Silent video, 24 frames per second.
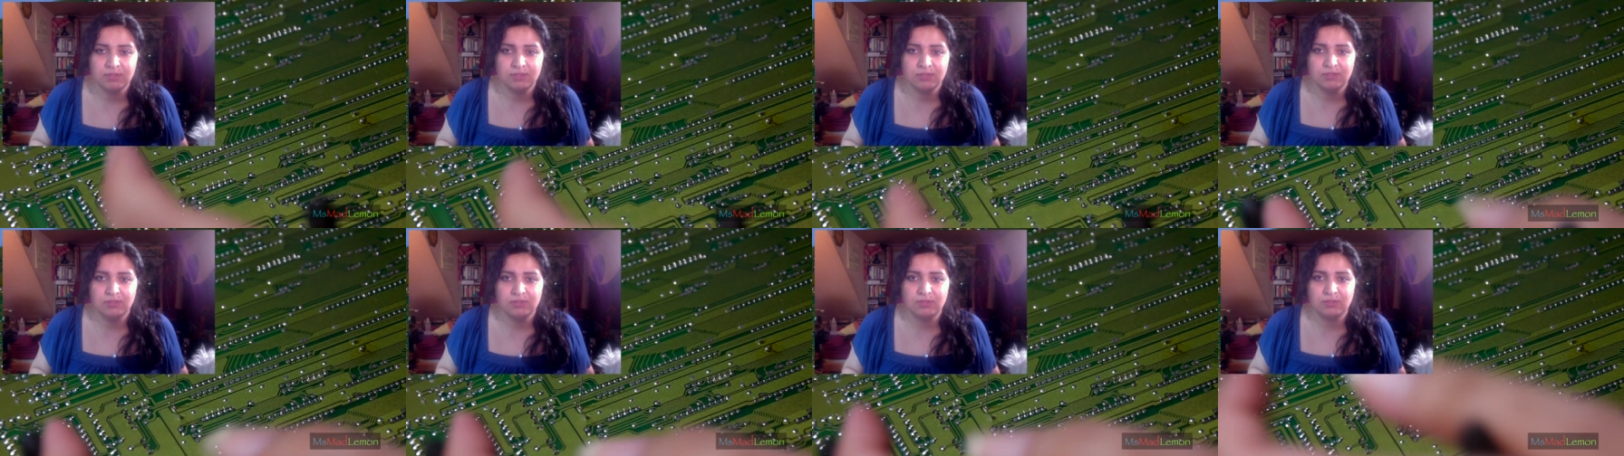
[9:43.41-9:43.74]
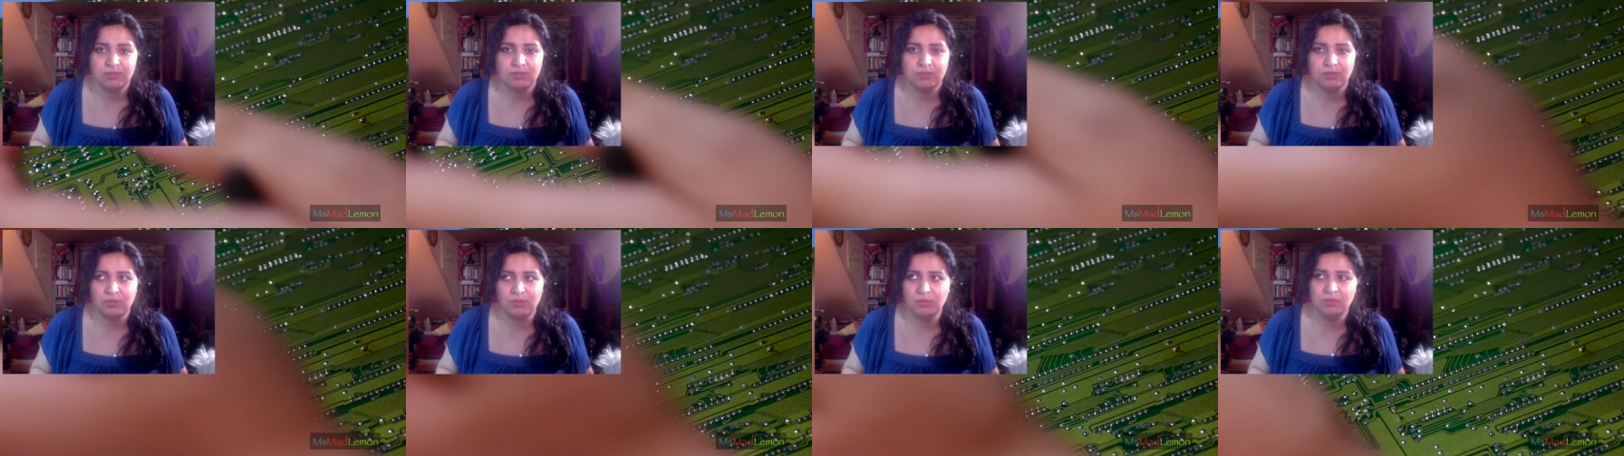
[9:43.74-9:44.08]
you know,
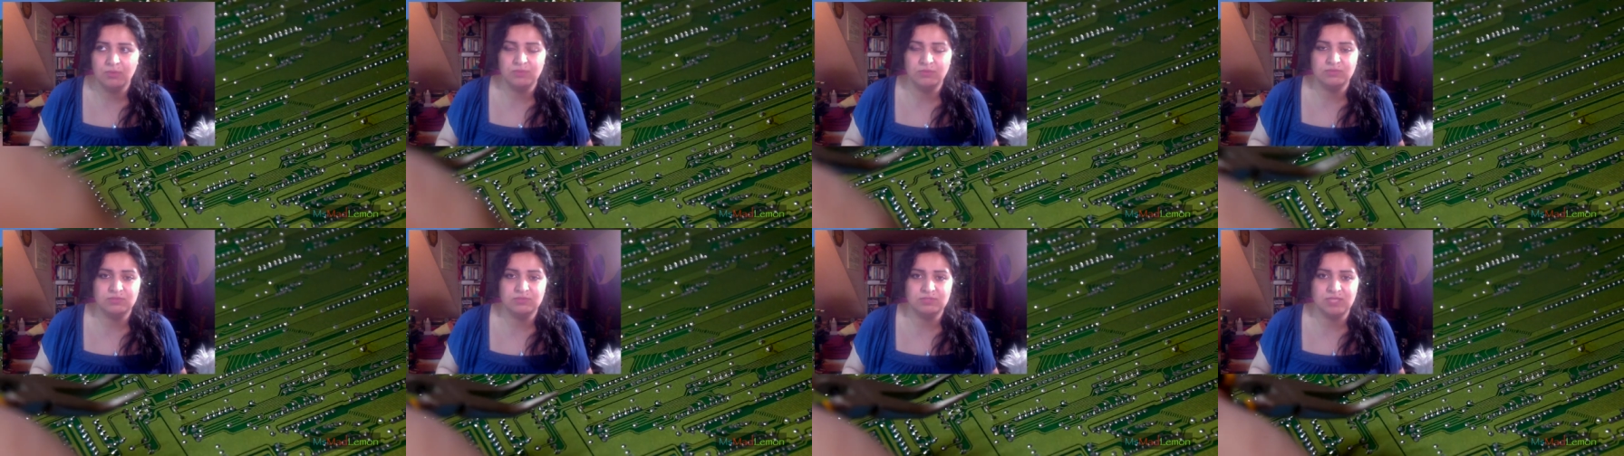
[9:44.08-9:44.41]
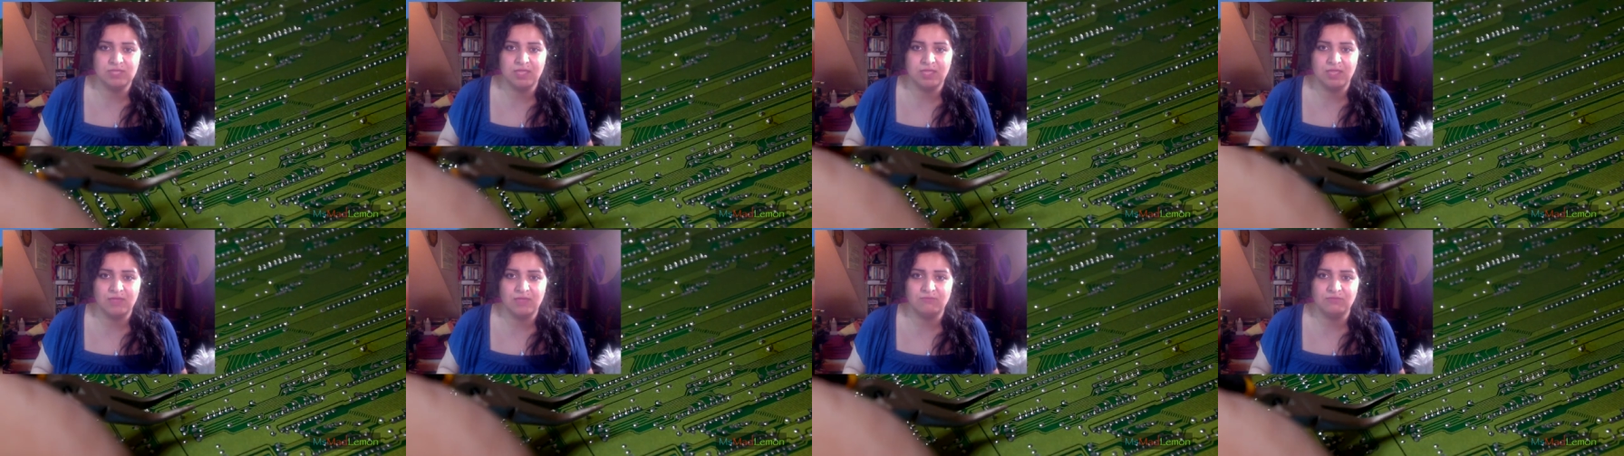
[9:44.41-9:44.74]
oh,
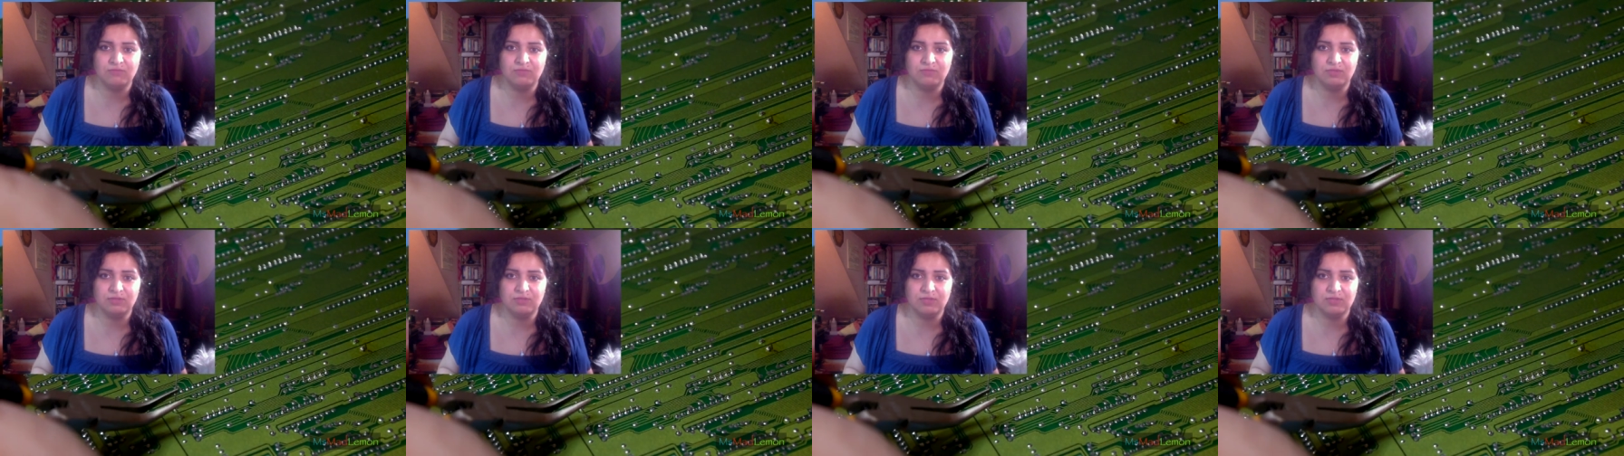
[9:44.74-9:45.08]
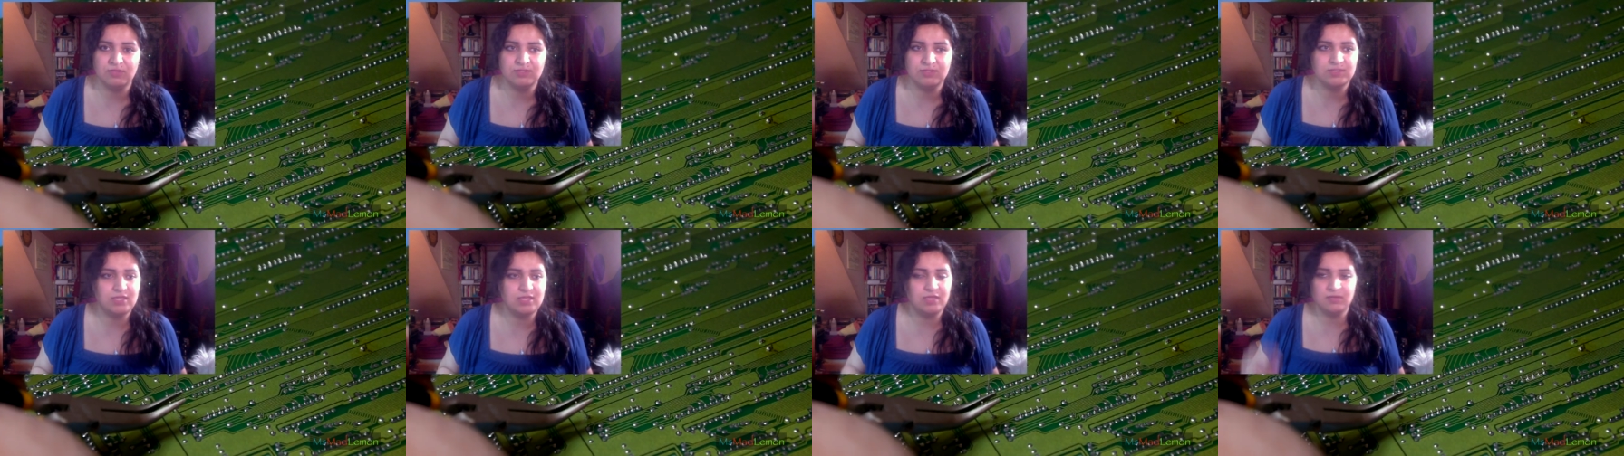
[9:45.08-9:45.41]
take everything they
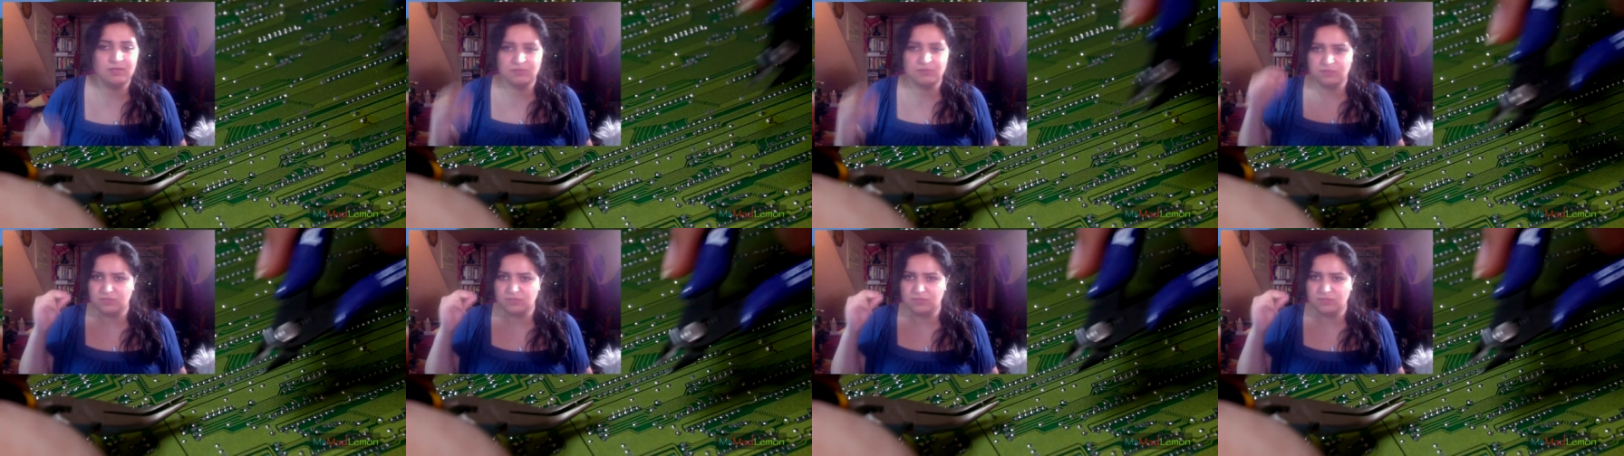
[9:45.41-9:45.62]
say as